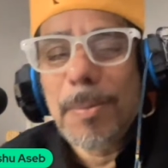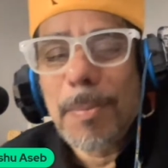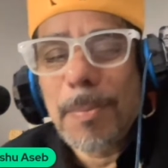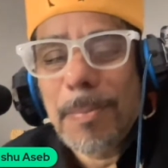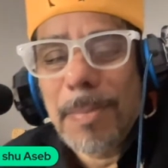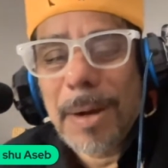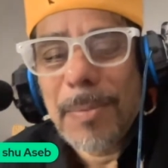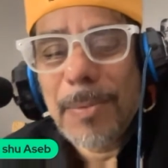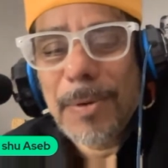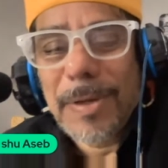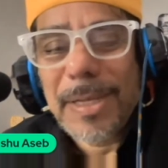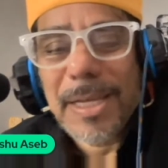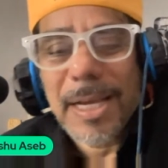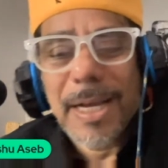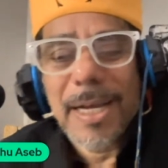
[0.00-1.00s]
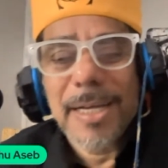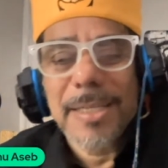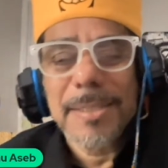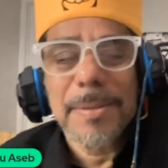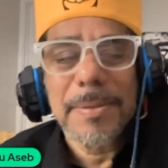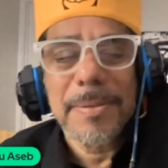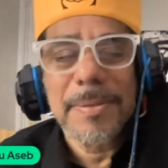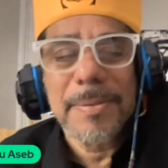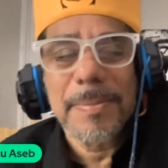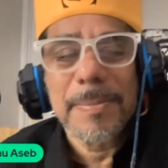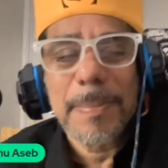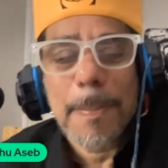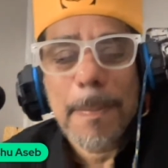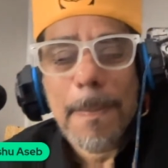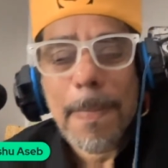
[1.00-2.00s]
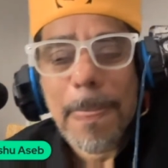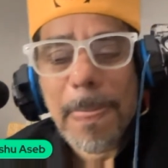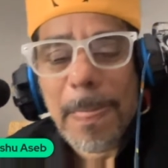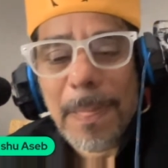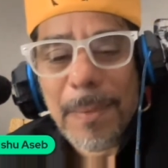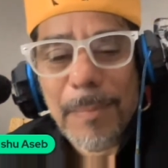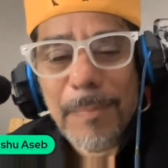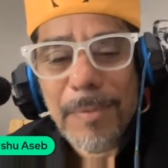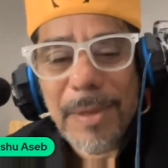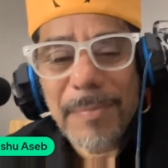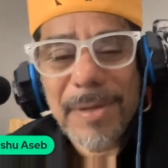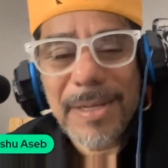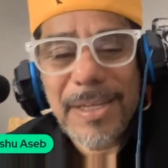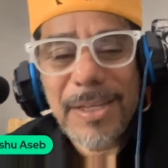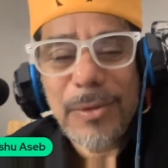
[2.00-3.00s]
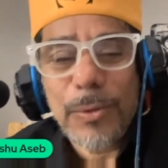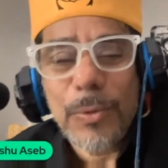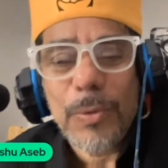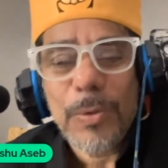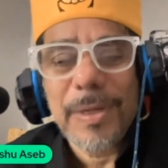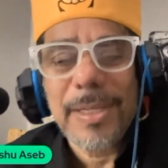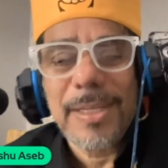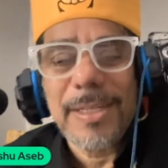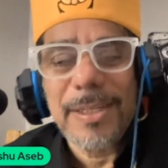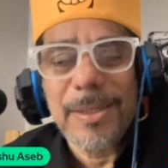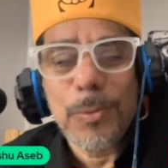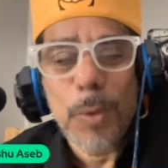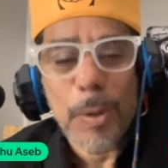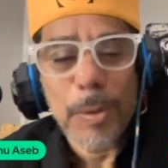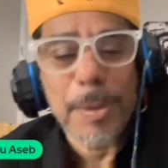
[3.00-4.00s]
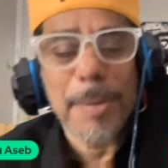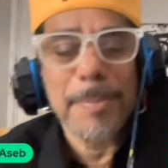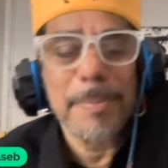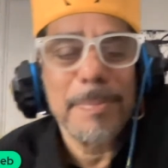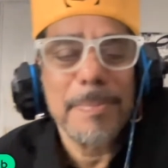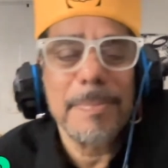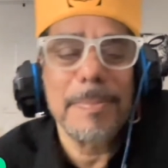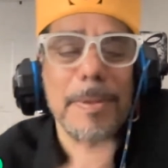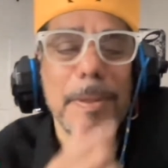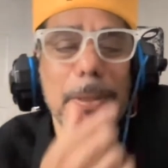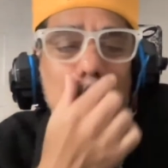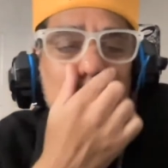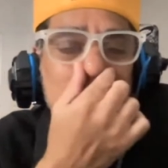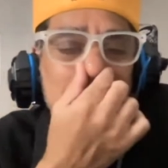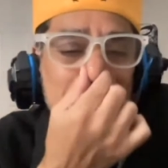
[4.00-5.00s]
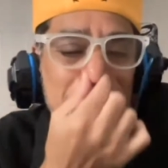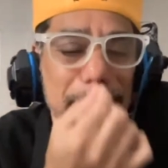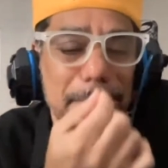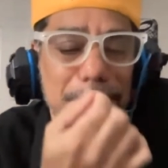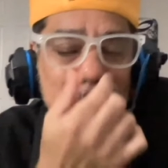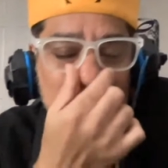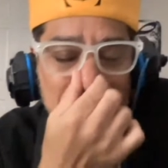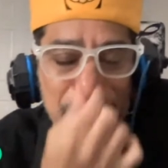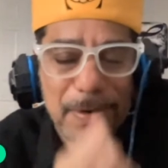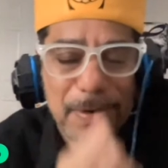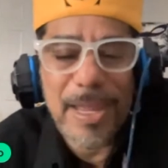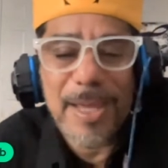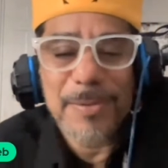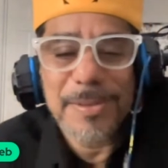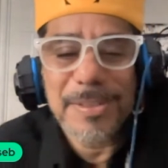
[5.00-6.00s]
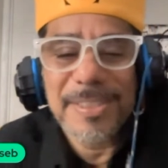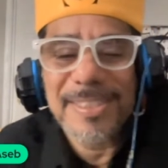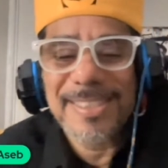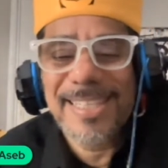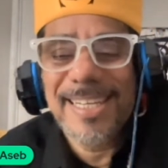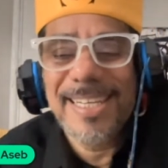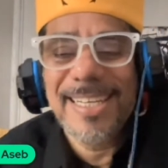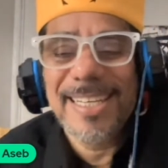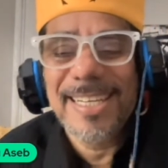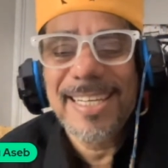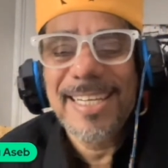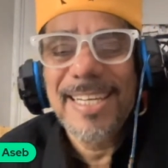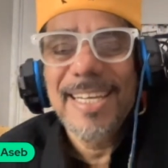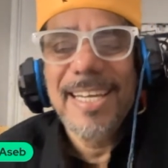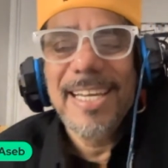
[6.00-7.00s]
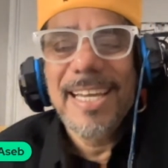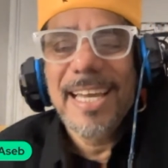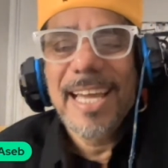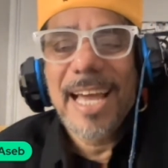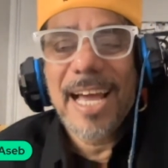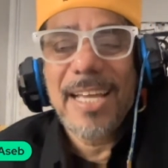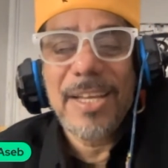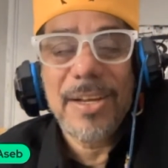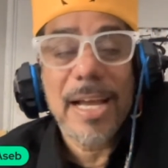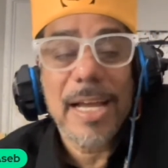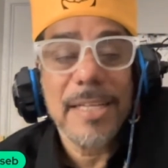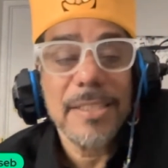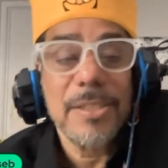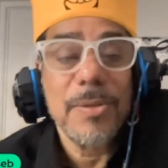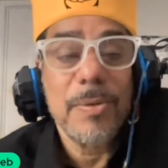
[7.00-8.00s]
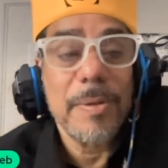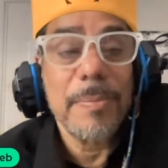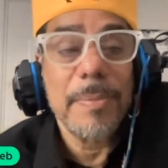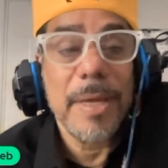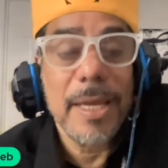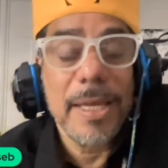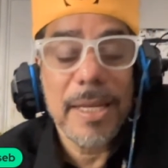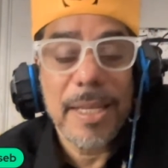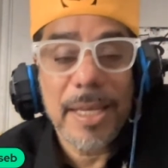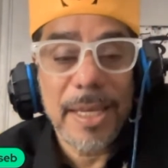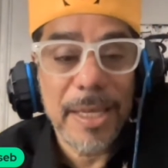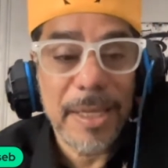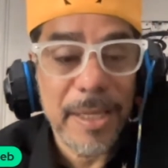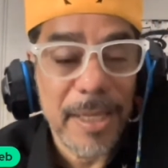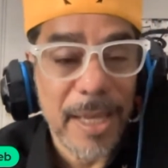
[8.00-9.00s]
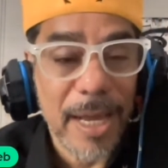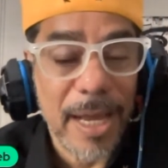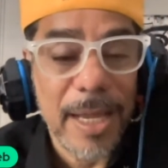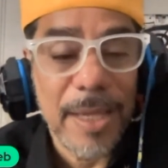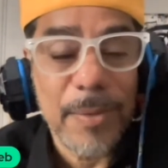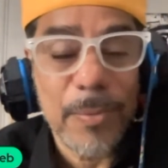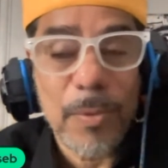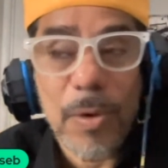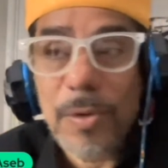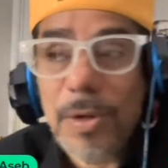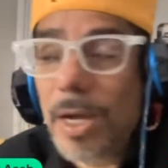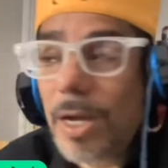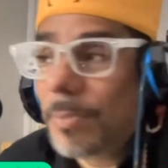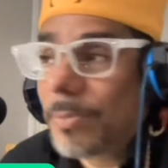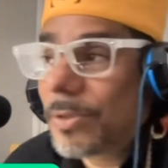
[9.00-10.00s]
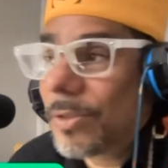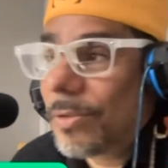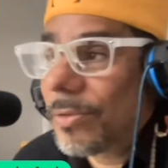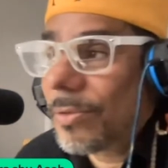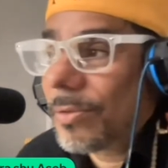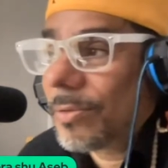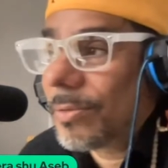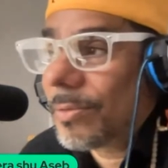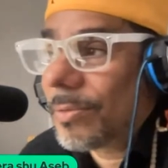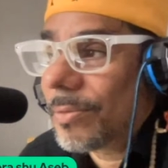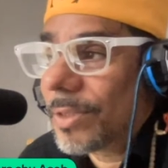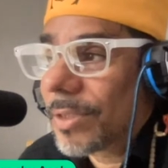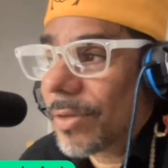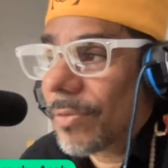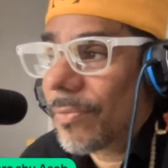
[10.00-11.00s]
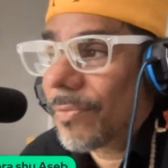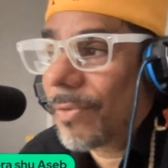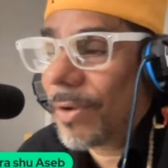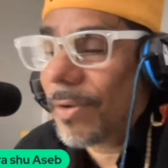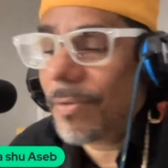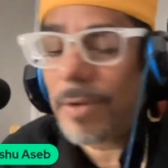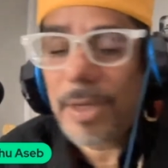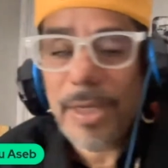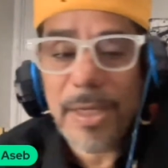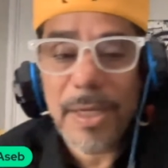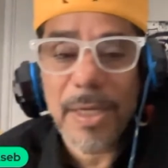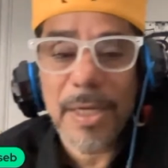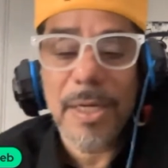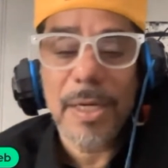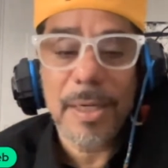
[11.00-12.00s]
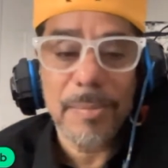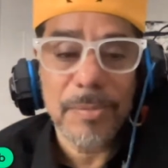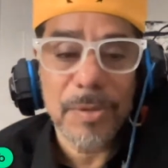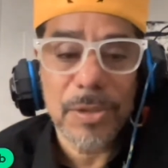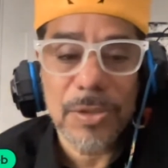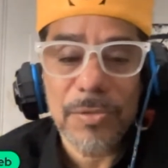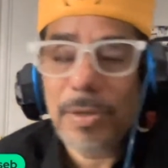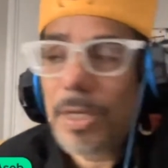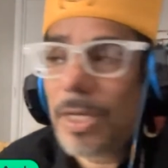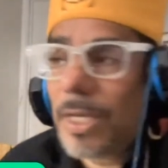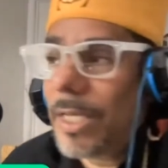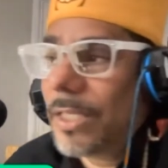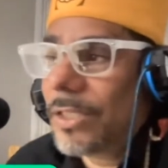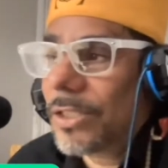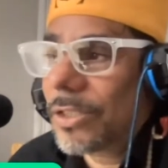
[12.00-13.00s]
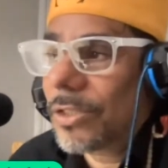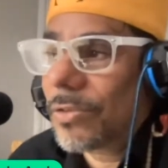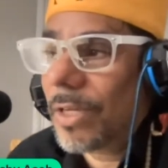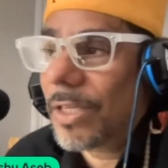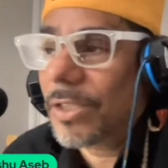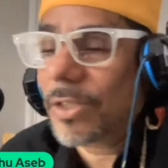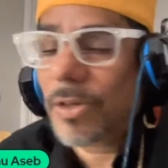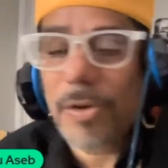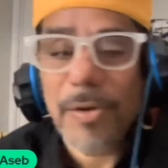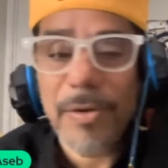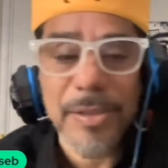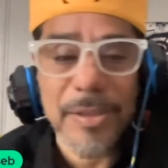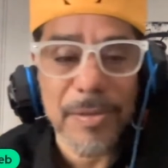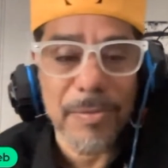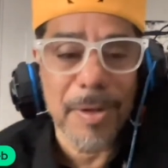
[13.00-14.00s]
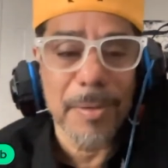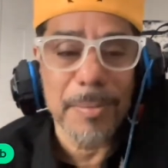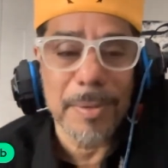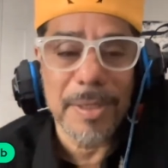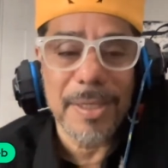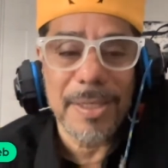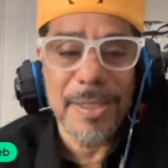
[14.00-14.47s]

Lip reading: Mavoika, bienvenido and welcome, four languages. How you guys doing, man? Hey, I woke up to some very strange occurrence around me.